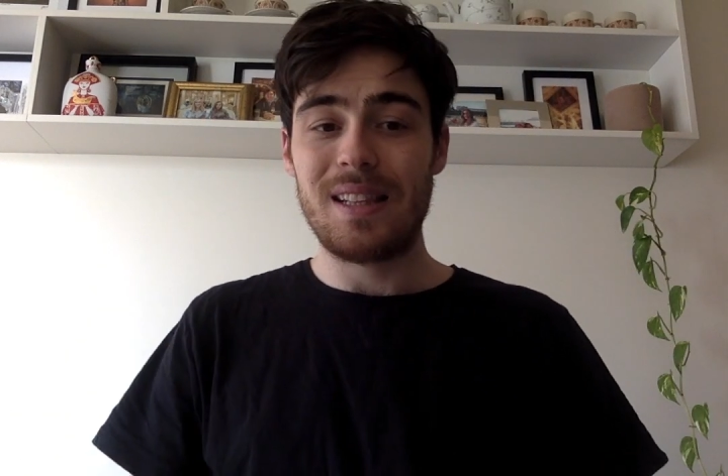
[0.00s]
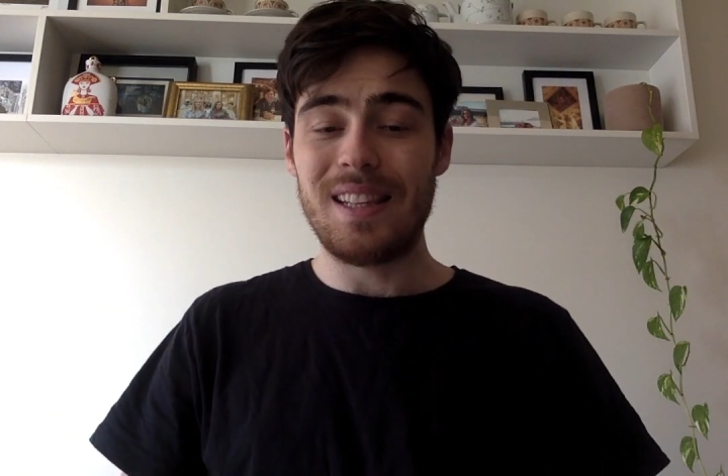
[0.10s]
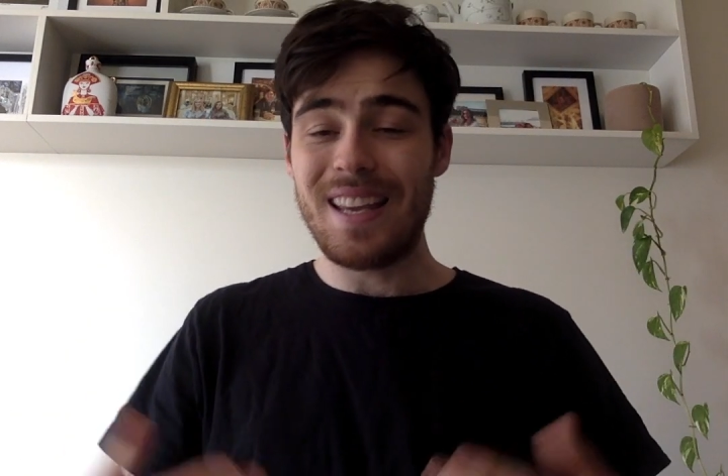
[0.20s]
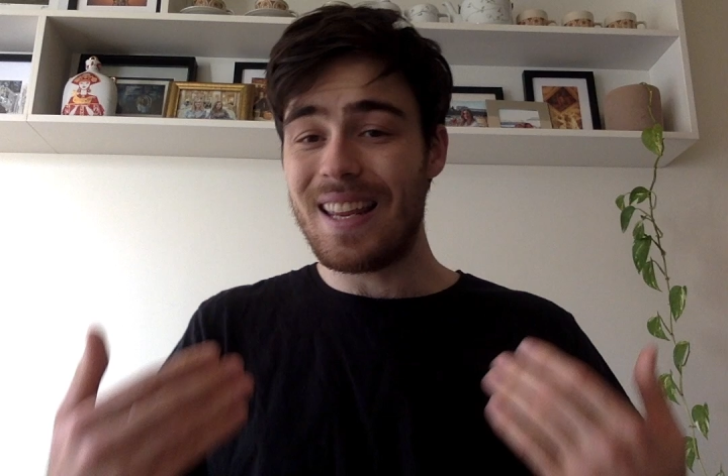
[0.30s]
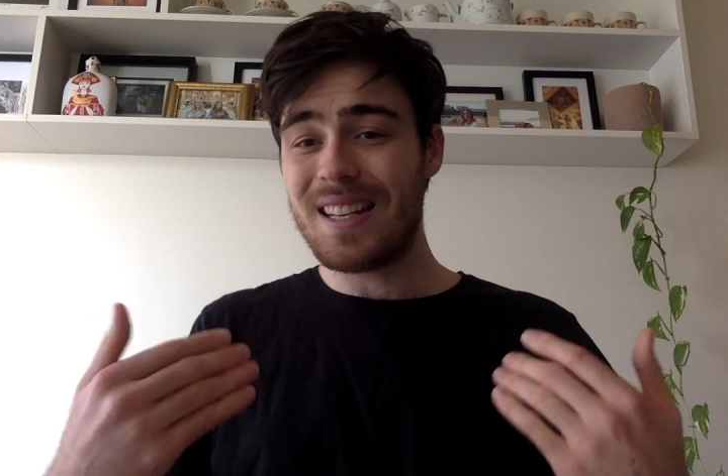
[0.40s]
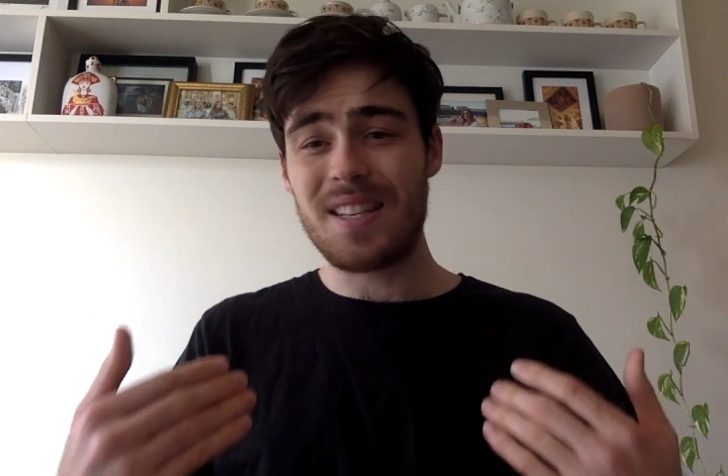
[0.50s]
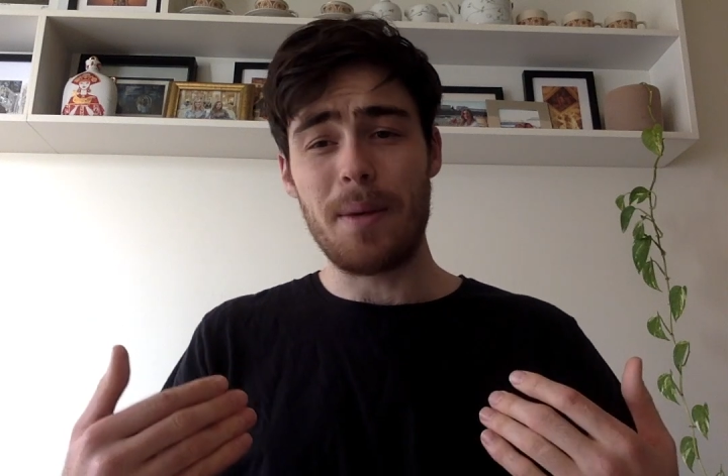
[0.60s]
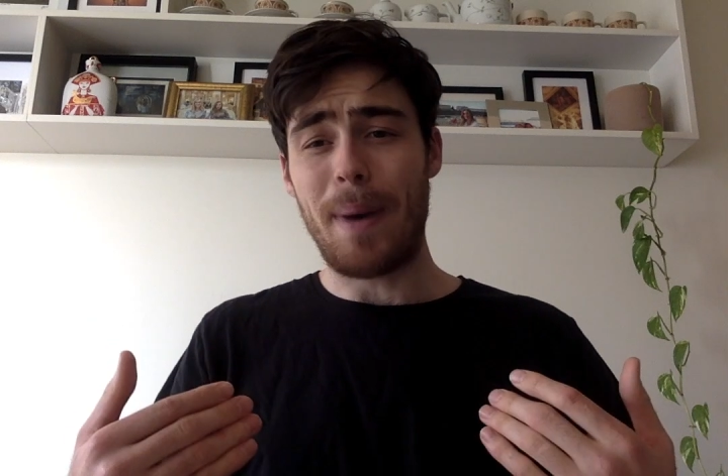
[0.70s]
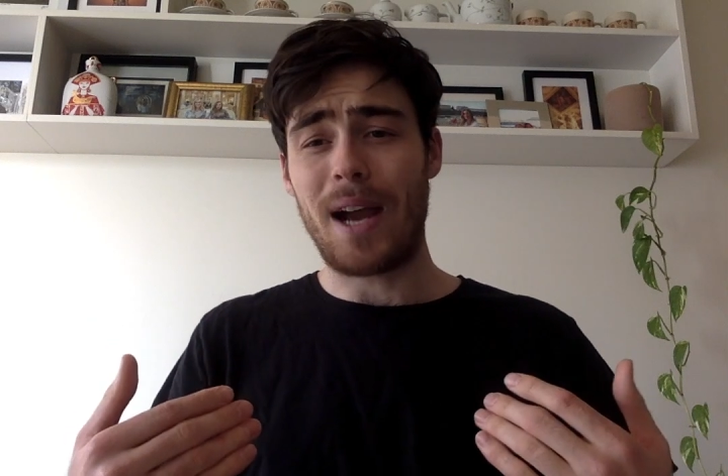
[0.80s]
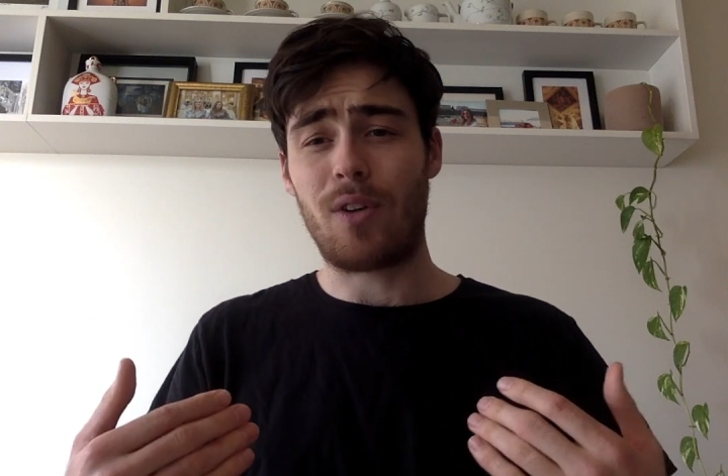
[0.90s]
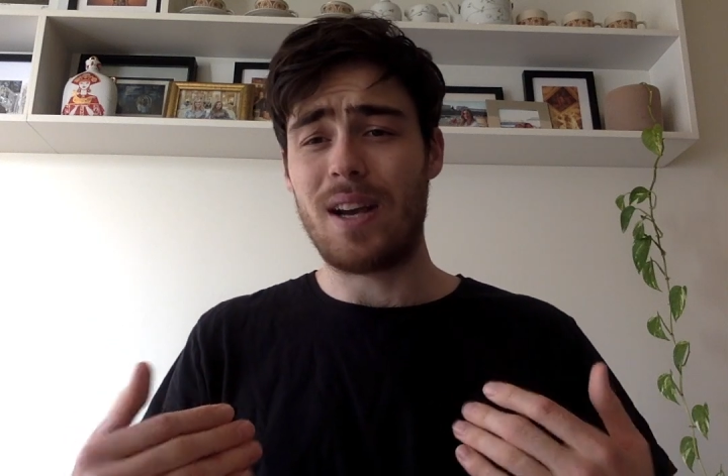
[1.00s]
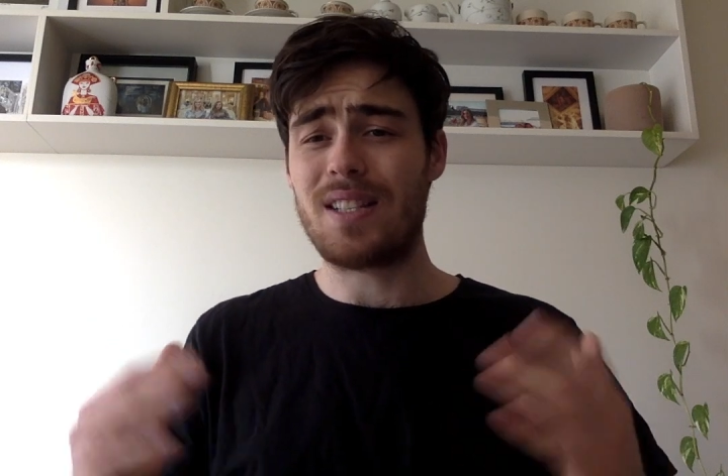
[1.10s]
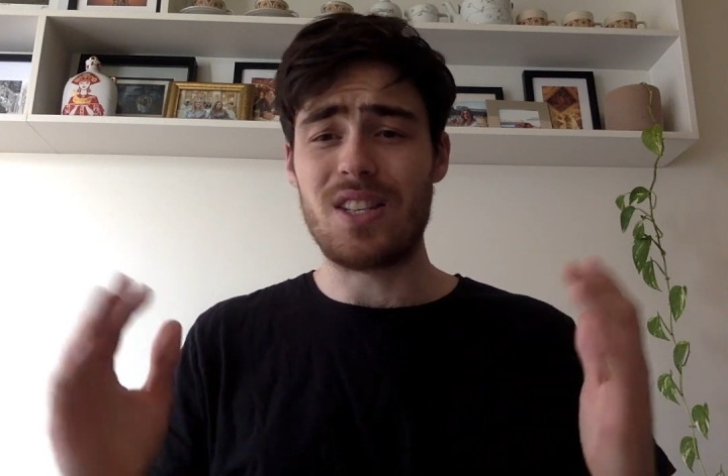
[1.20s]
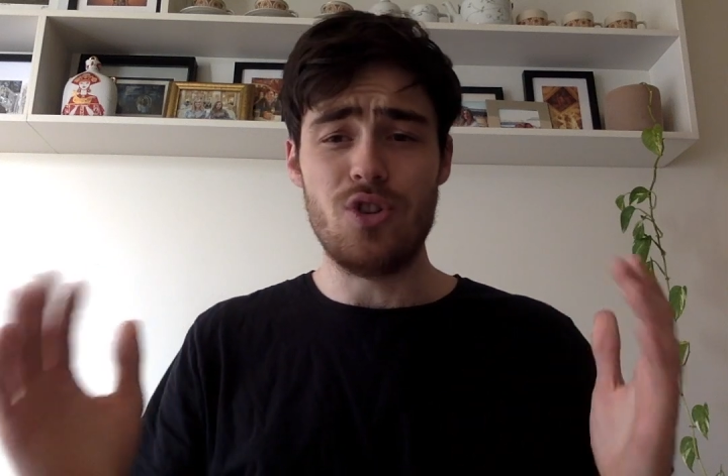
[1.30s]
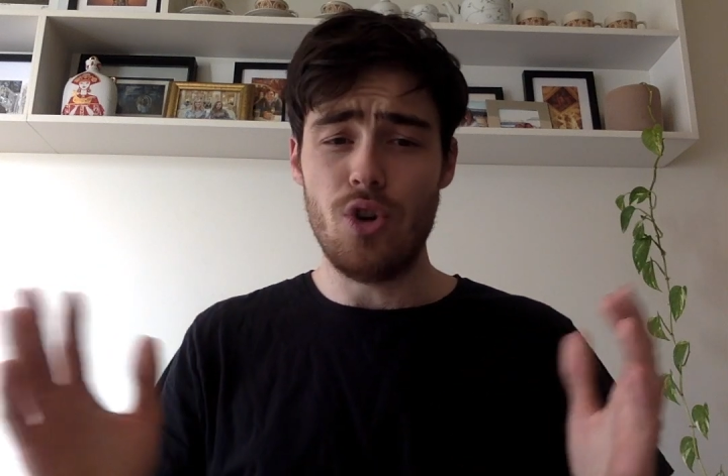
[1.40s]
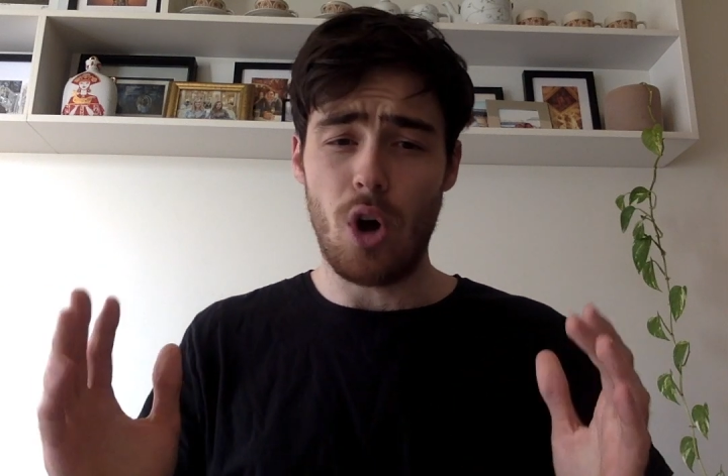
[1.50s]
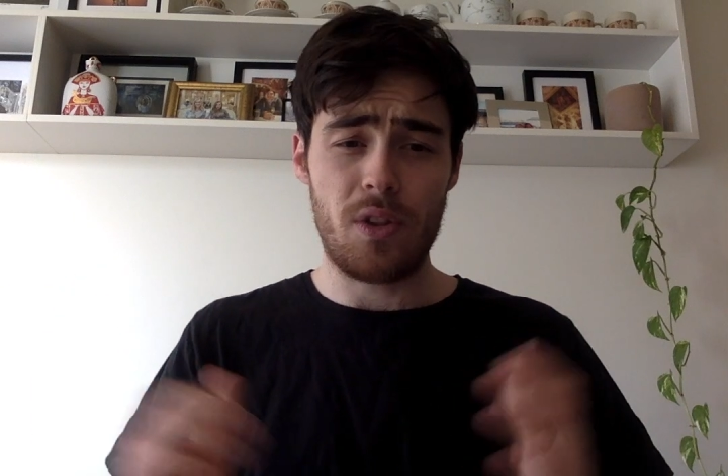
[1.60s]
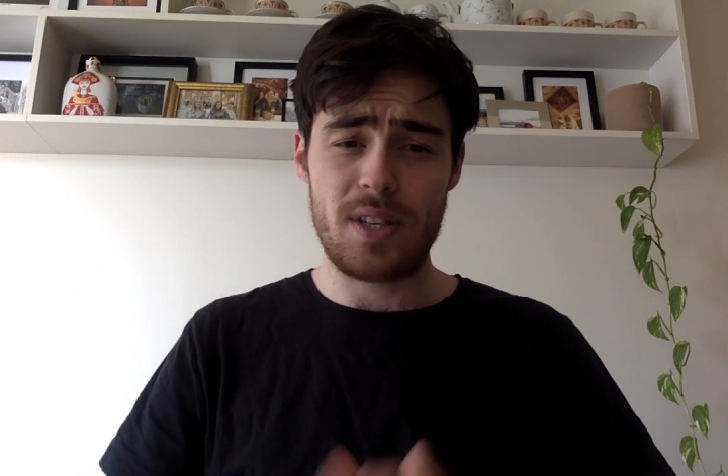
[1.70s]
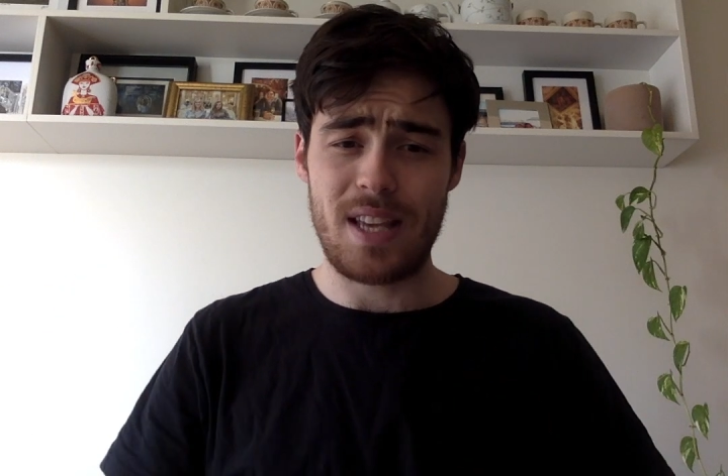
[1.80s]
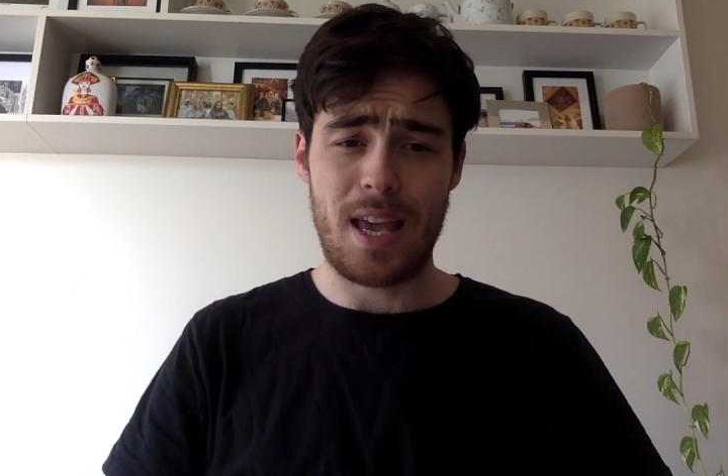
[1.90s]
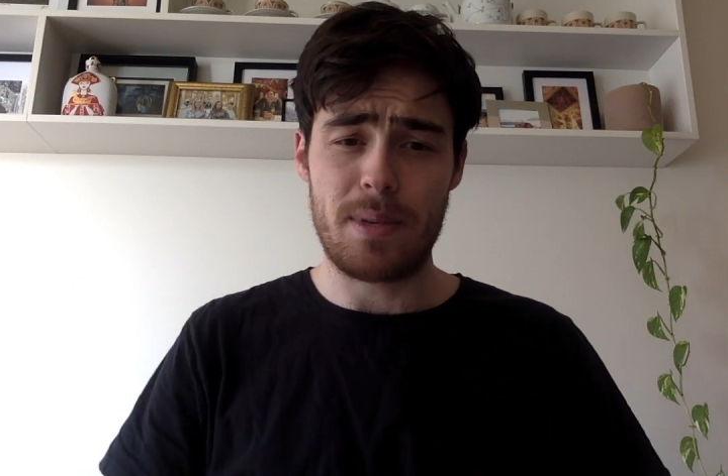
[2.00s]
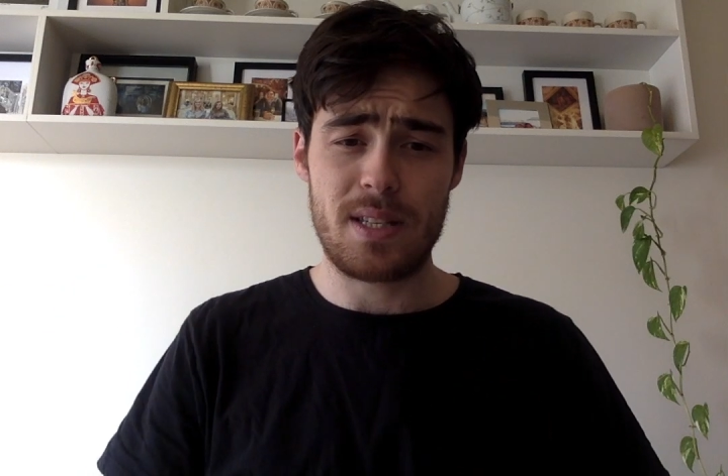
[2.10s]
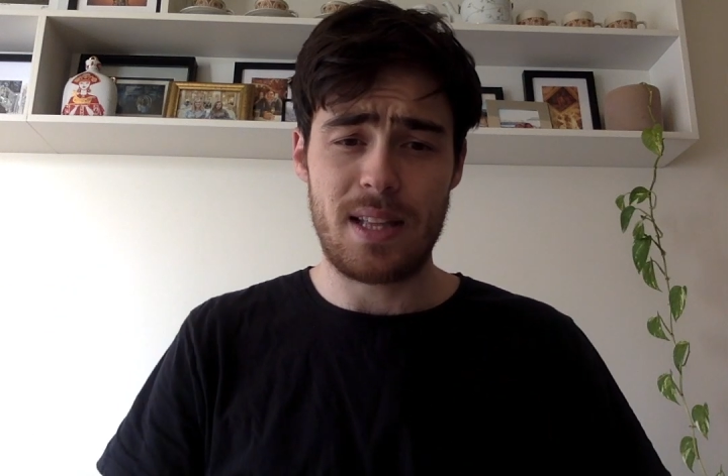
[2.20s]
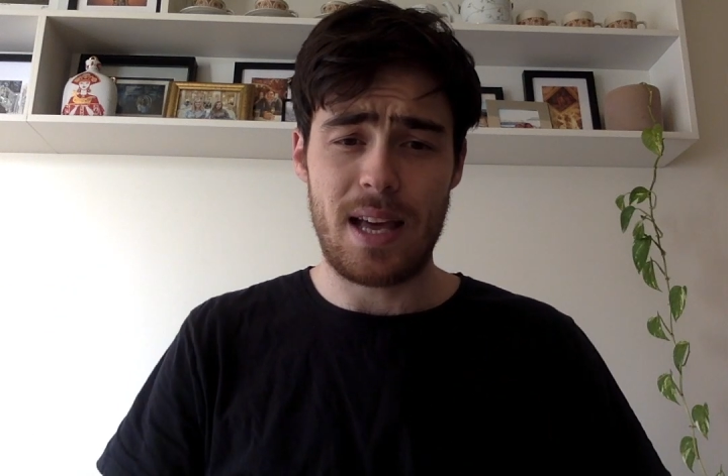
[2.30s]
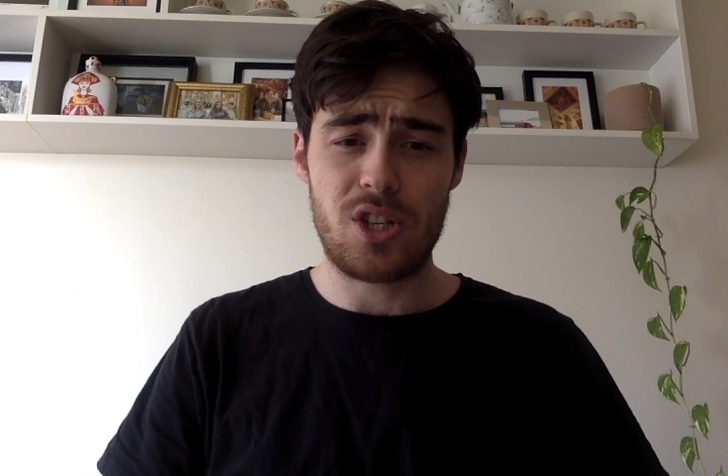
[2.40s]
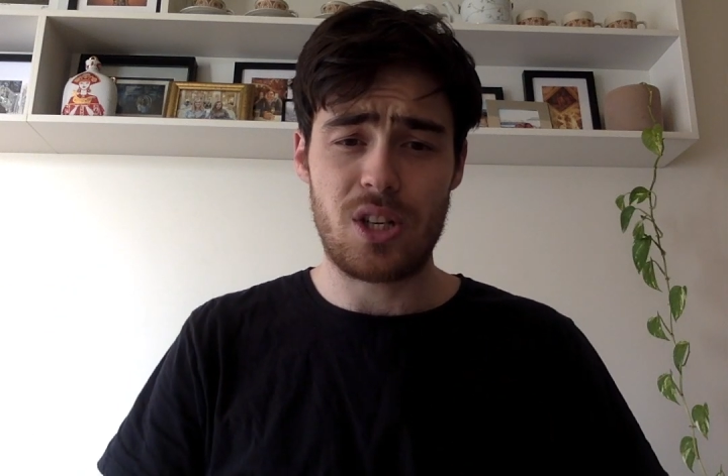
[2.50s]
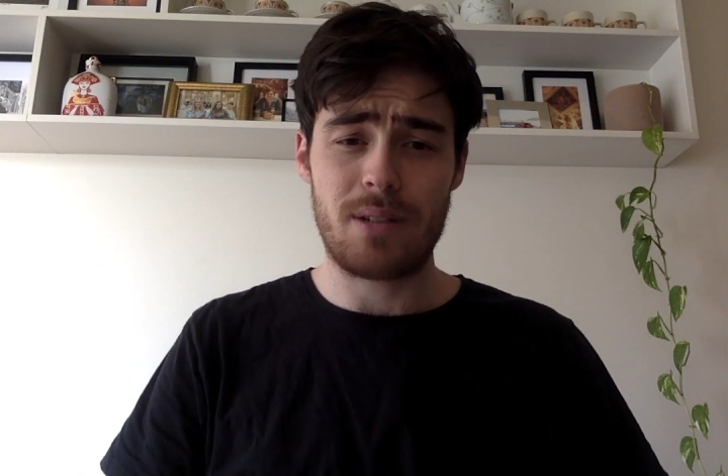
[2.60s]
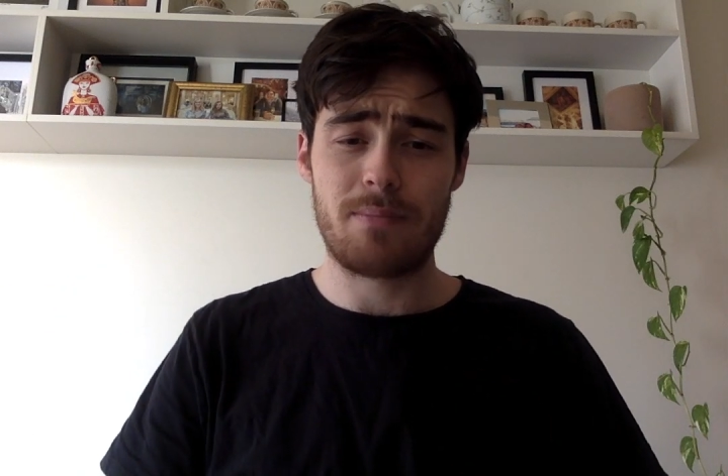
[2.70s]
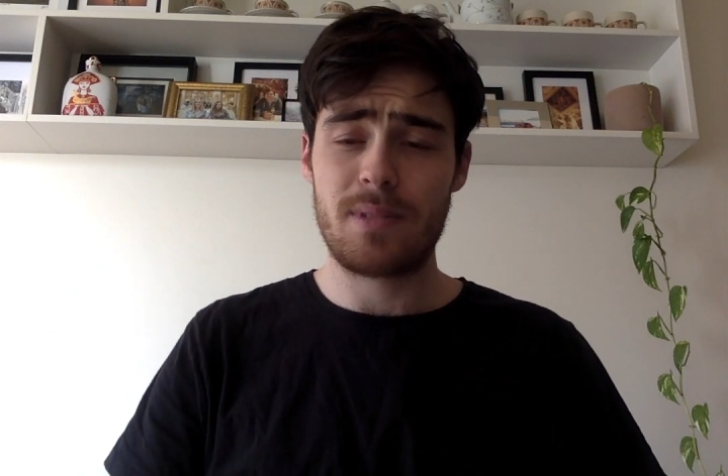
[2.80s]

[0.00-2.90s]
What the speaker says: Leaning into the backrest is not the same as slouching.